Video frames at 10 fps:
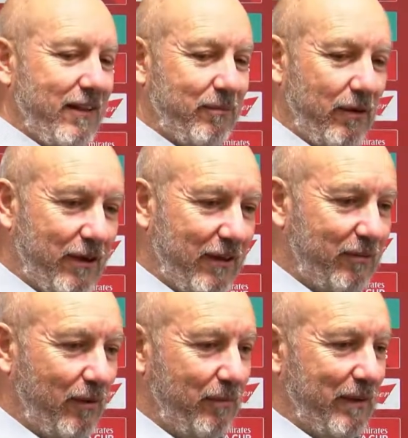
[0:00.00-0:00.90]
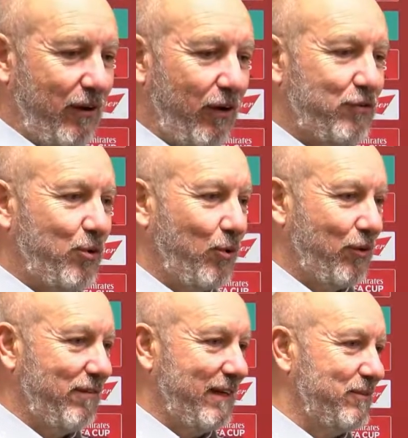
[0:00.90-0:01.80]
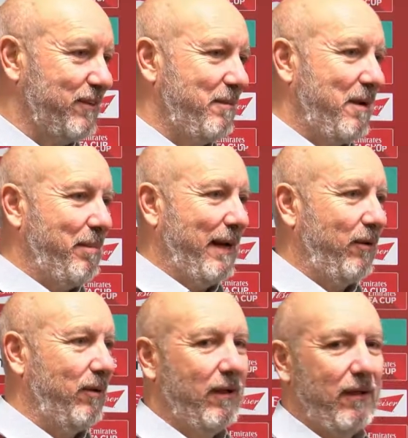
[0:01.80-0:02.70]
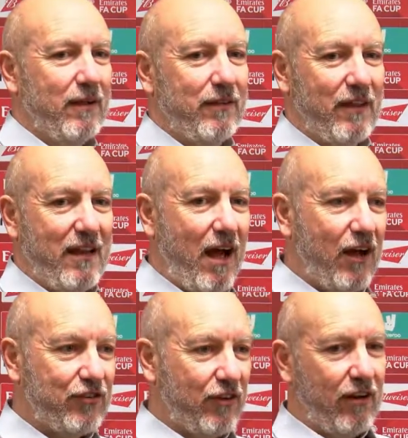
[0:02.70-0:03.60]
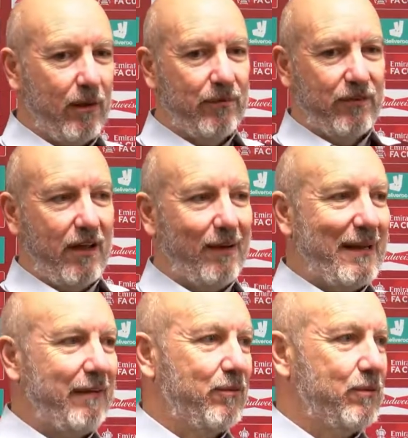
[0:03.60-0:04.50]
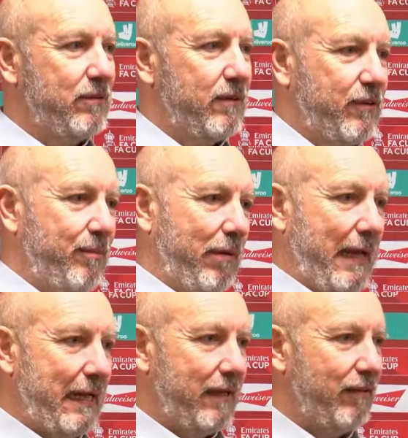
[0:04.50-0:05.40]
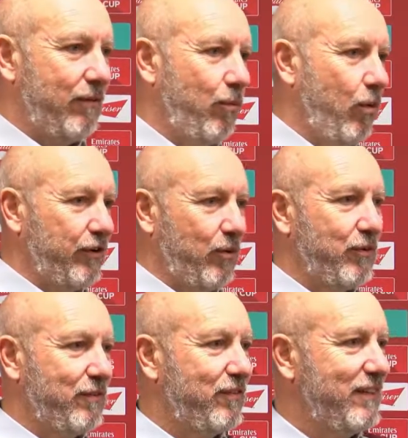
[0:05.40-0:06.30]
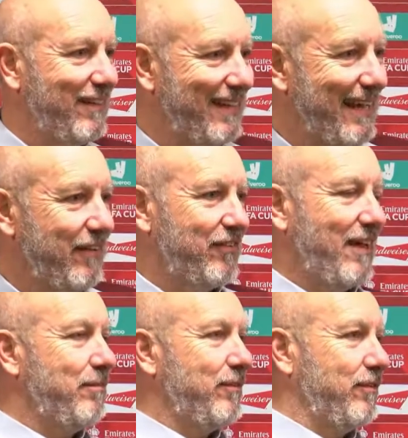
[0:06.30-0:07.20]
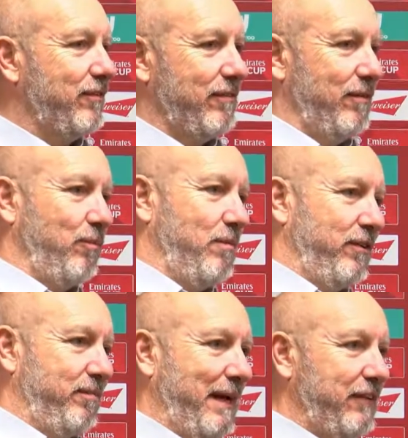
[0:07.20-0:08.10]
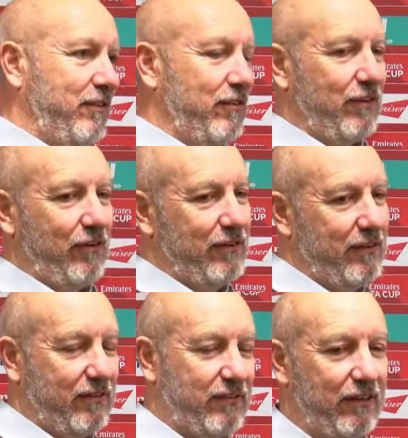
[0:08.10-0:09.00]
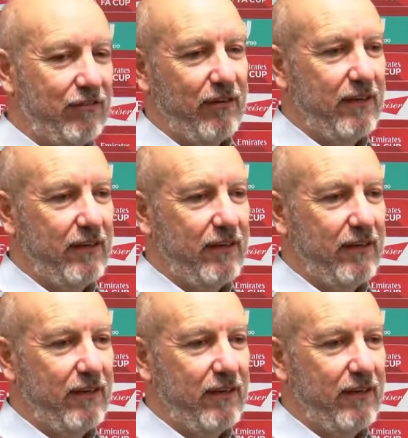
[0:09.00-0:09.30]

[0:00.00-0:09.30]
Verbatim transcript: I know there's been a lot of talk around about the larger clubs at our level complaining that why do Oxford City get the same as Maidstone United, etc.